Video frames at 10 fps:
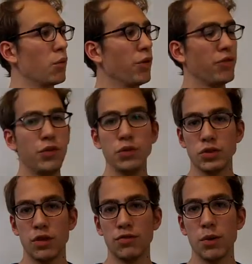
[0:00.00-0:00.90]

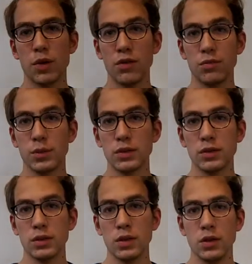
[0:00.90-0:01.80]
refusal from
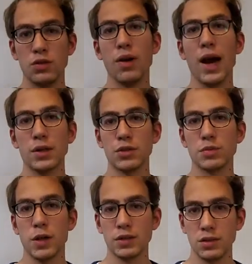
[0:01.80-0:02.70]
governments to act
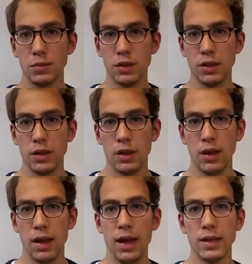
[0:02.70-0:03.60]
responsibly
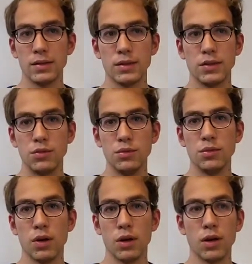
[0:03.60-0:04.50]
and
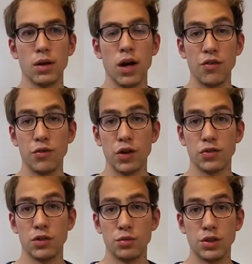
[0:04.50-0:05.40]
to offer
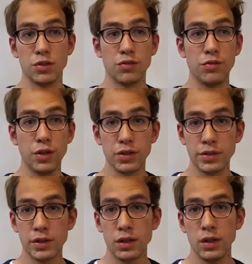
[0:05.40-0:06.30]
us a tuition
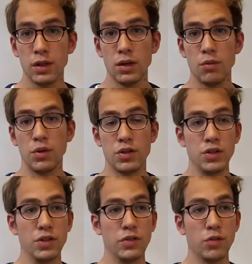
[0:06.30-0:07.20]
freeze, which
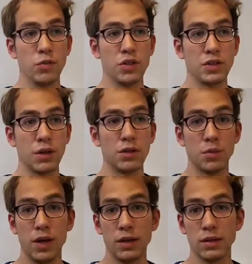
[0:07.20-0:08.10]
is our
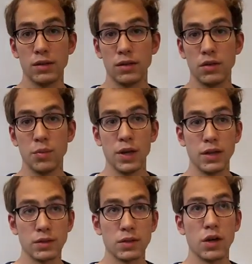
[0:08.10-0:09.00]
demand and
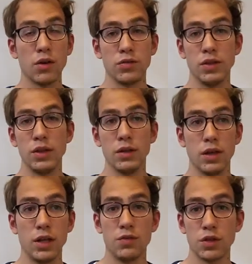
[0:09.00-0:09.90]
demands of the
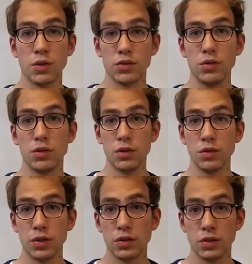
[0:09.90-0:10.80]
individual student
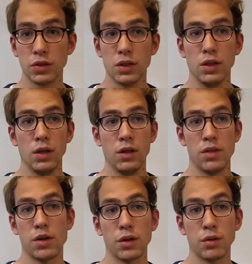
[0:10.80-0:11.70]
unions
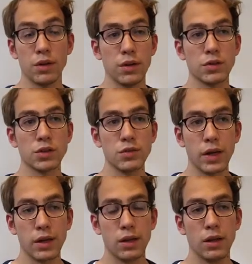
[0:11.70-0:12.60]
that are currently on
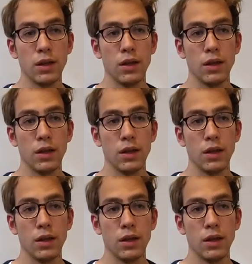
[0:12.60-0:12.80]
strike.